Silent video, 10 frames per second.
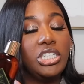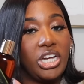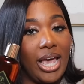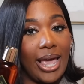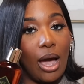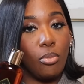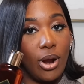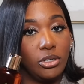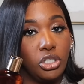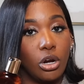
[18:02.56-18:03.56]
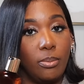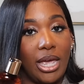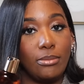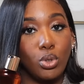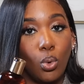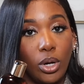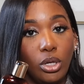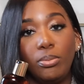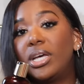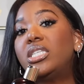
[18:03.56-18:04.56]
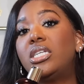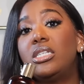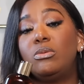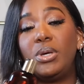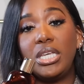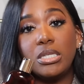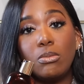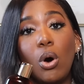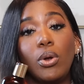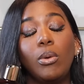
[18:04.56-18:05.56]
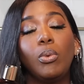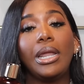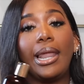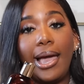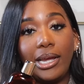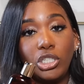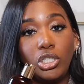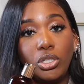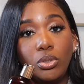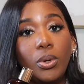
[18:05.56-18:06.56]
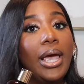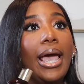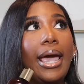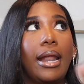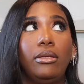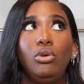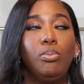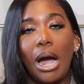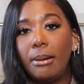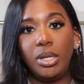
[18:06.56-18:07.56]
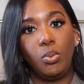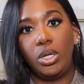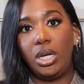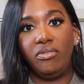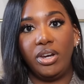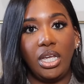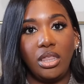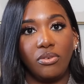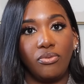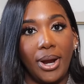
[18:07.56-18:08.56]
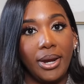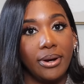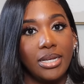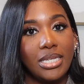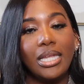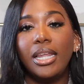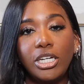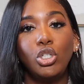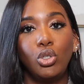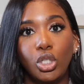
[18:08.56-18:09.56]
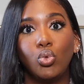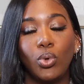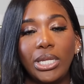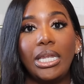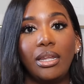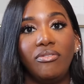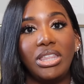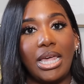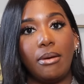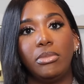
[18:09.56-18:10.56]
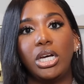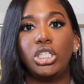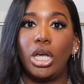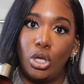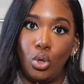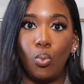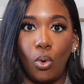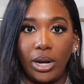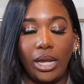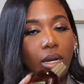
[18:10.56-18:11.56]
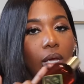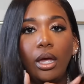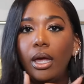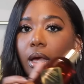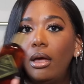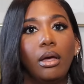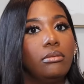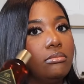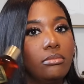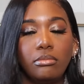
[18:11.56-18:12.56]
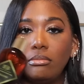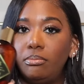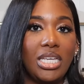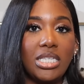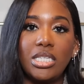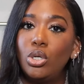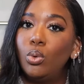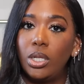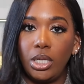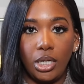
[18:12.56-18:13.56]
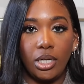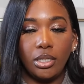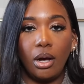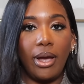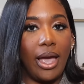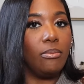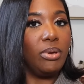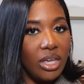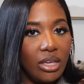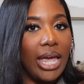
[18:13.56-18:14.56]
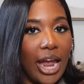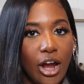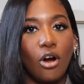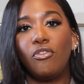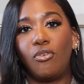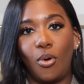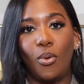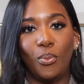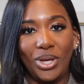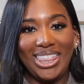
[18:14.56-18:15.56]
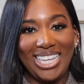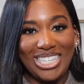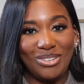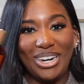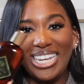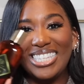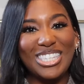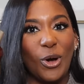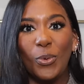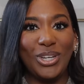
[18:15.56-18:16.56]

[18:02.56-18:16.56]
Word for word: check out brown sugar babes oil because it is beast mode. It will last you and you probably wouldn't even need the fragrance unless you just really love it that much and you want it. This is nuclear, okay? Be careful with this one. It's so